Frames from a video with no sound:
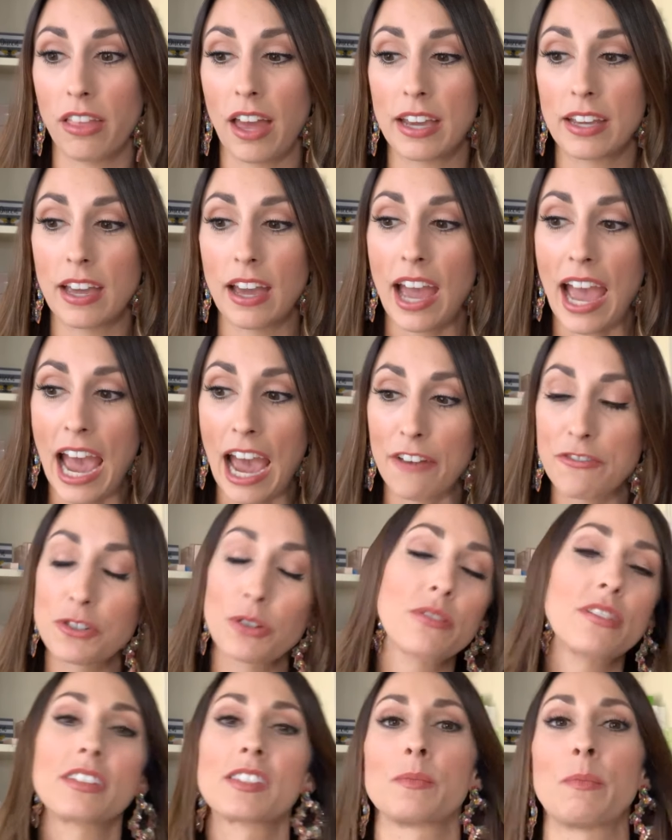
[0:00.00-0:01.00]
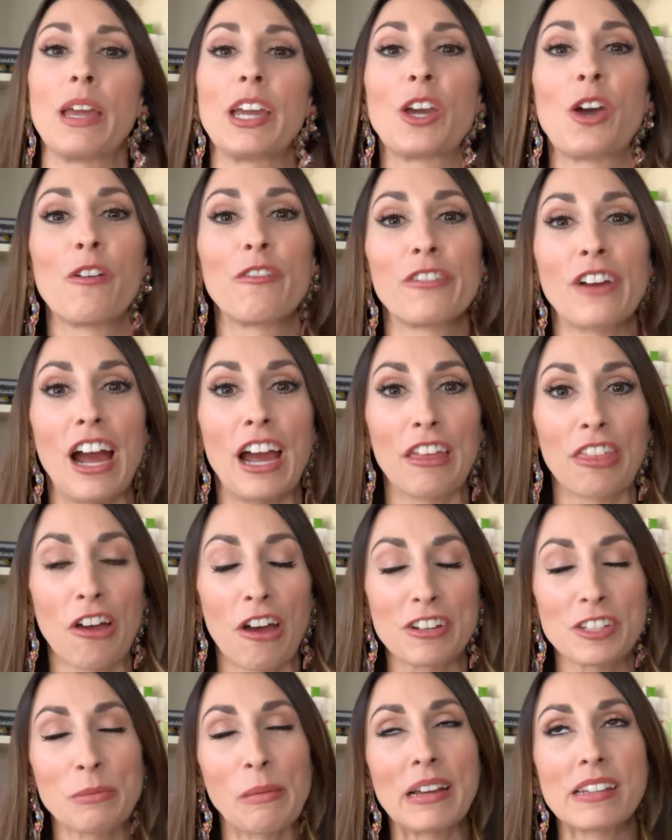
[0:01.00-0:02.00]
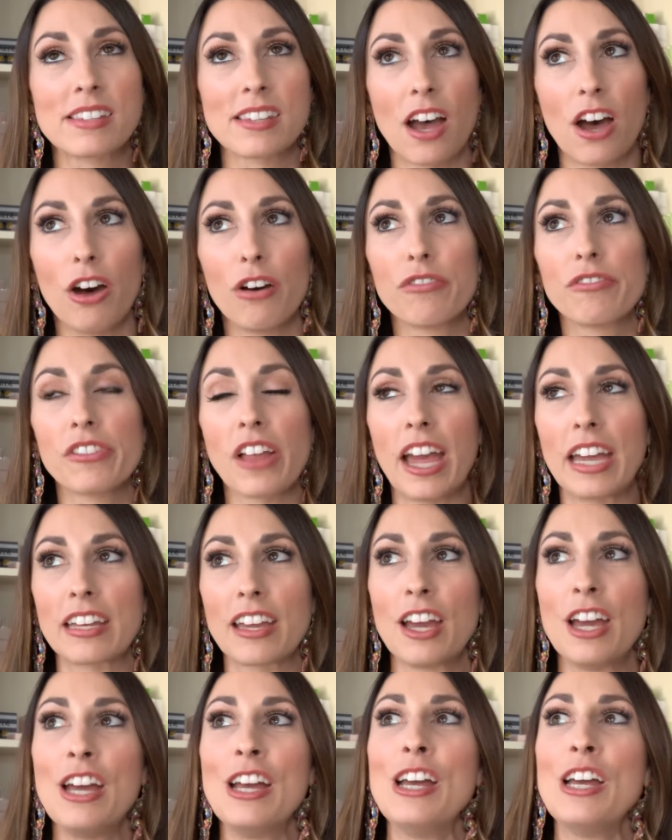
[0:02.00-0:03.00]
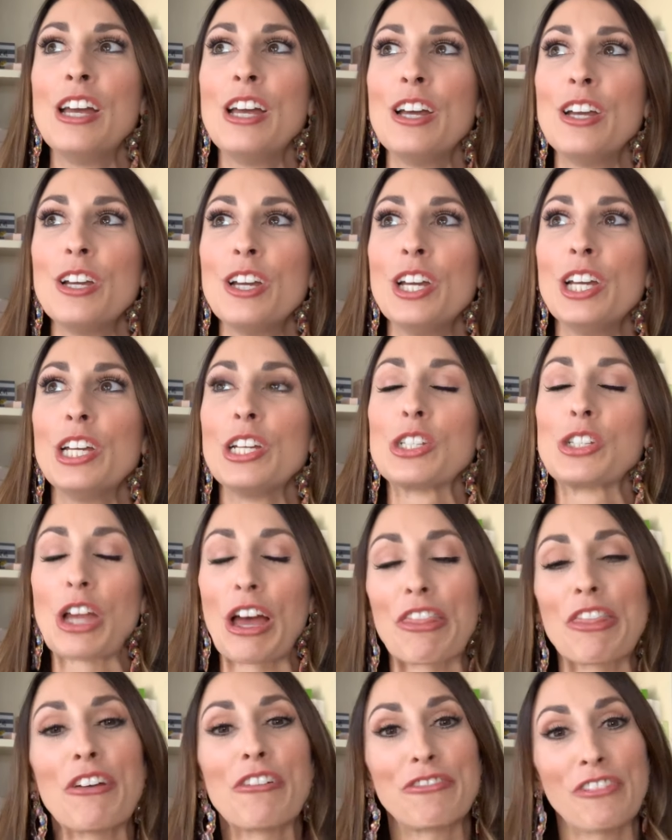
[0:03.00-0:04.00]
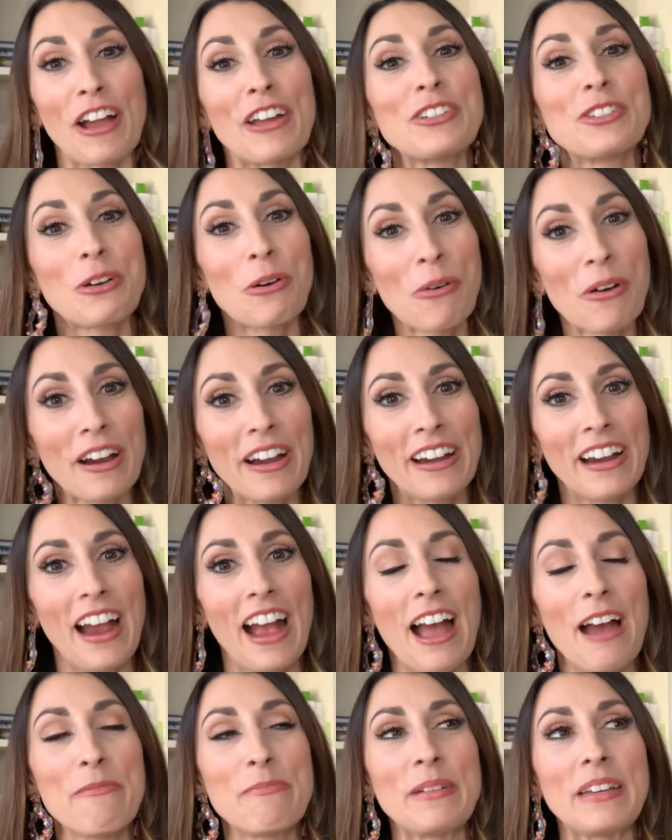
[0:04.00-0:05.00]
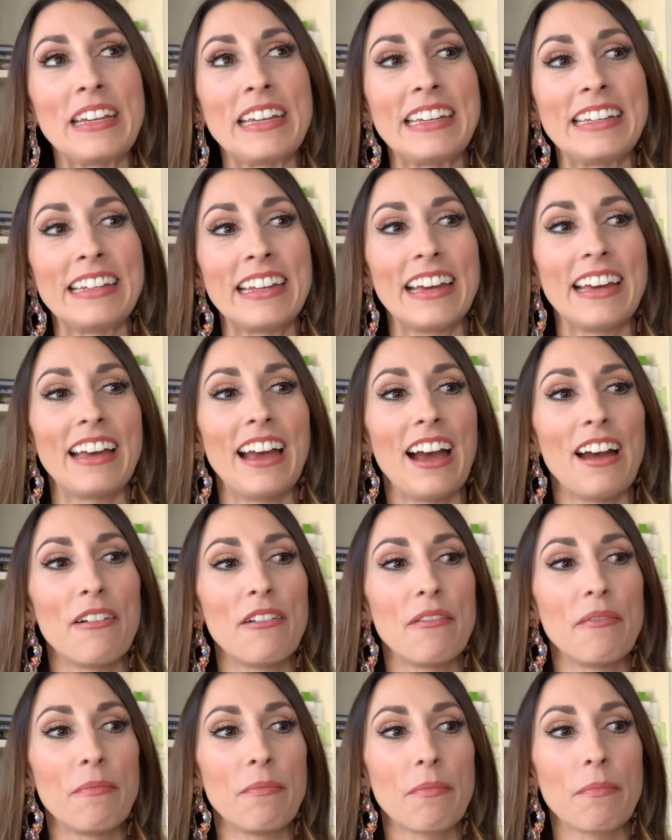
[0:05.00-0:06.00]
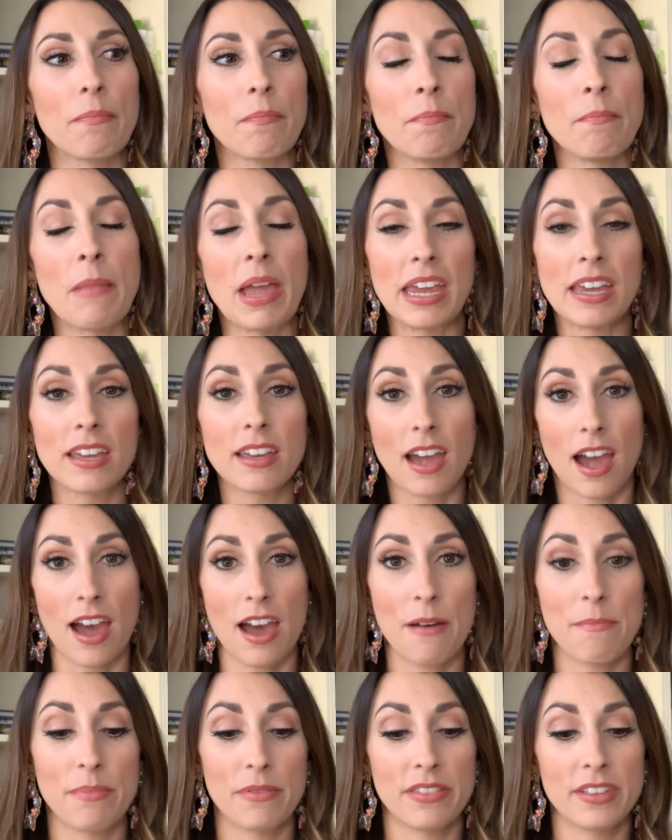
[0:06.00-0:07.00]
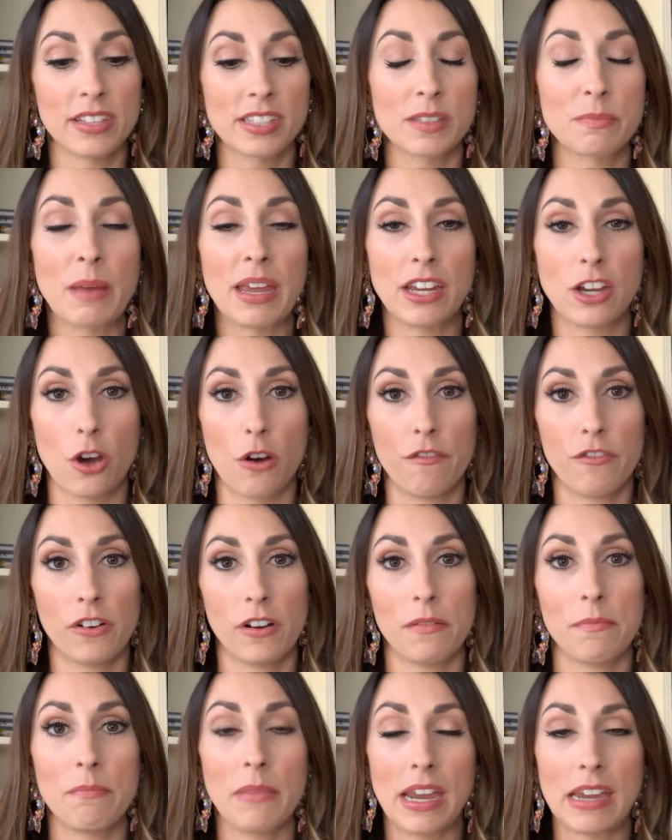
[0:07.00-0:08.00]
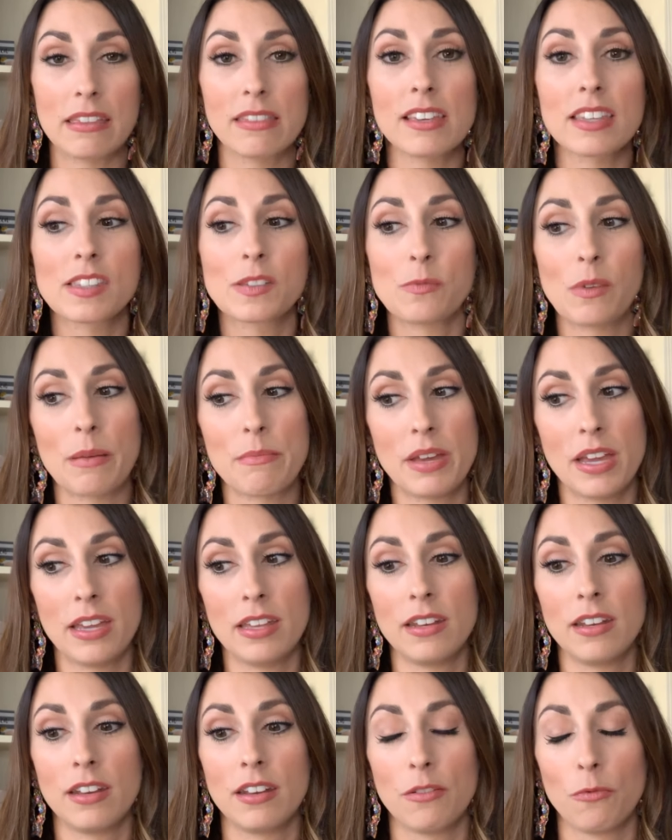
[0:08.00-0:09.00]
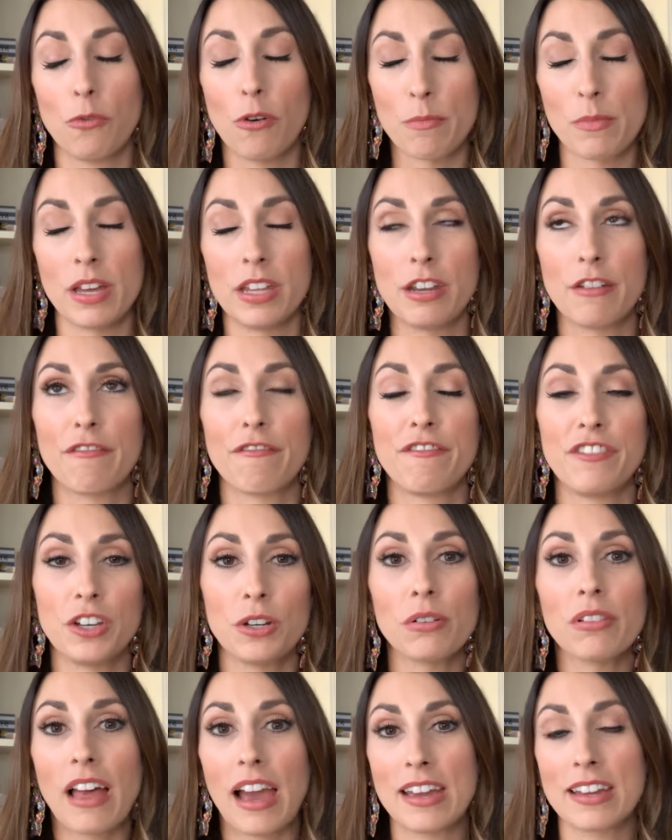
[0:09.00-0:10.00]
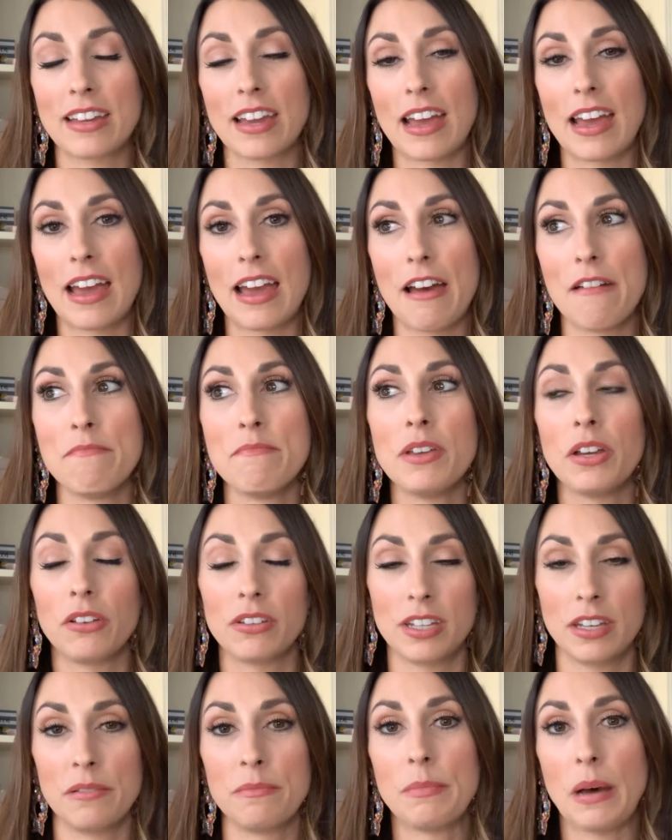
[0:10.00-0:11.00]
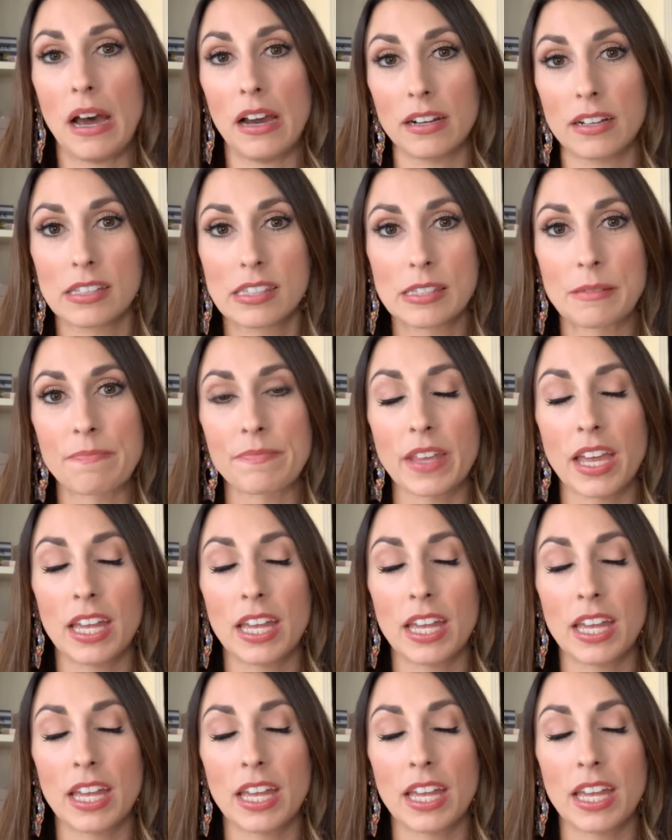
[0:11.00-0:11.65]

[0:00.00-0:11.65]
Like after this makeover, I thought to myself, like, shut the front door. I mean, this makeover made this woman feel like $1,000,000.